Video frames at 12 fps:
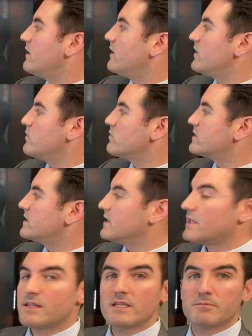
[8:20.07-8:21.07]
and you will see
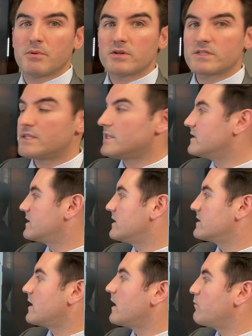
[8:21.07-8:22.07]
that this person is a
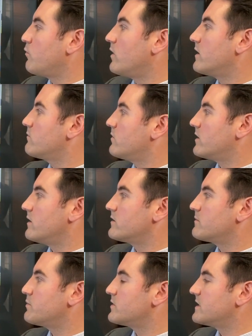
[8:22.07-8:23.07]
type 1
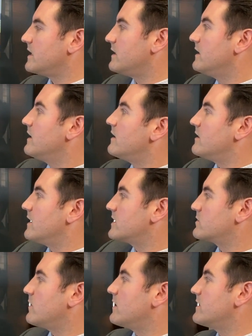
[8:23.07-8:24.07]
100%, and
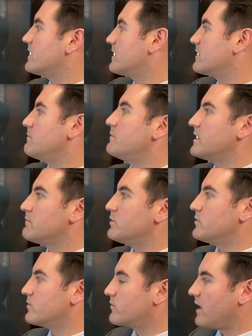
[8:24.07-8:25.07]
that's why they got the big
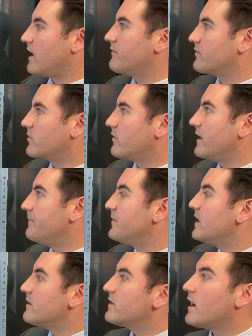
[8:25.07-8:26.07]
blue graph. Great.
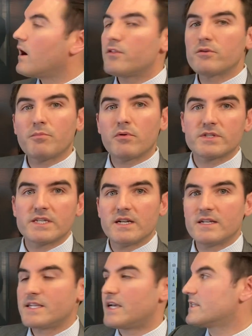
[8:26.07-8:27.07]
The other portion
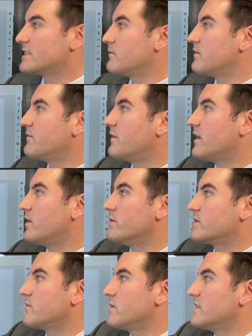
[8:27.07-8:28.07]
of the test that we find
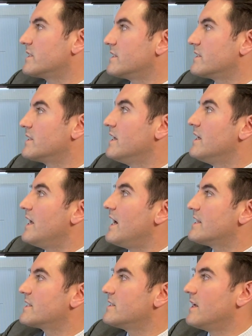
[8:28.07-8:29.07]
useful is this
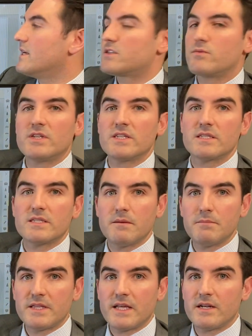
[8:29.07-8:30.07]
SNS, which is
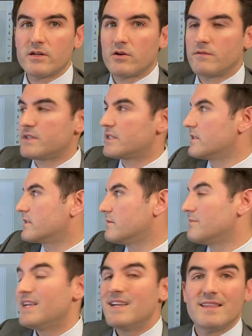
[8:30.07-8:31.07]
sympathetic nervous
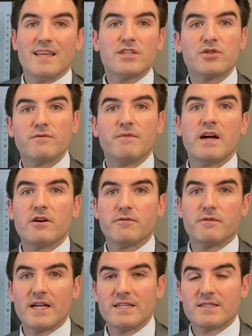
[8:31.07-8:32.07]
system. That's your fight or
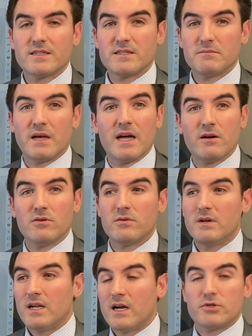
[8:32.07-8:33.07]
flight system. How
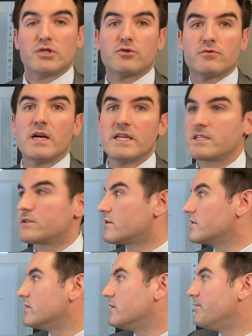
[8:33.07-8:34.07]
stressed are
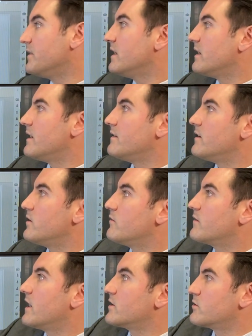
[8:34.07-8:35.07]
you? And then you've
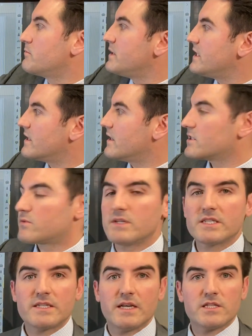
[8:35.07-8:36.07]
got your PNS,
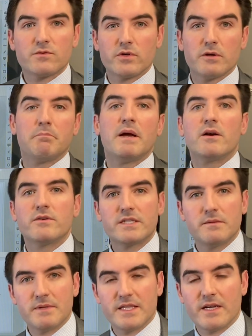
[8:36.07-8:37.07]
which stands for your
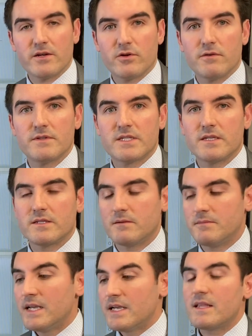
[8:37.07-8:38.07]
parasympathetic nervous
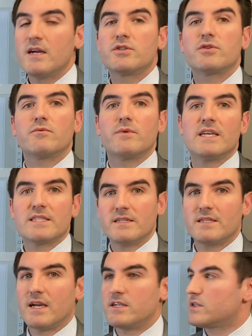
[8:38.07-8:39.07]
system. That's your rest and
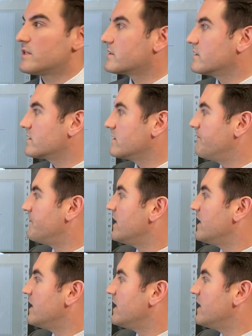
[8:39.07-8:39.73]
digest system.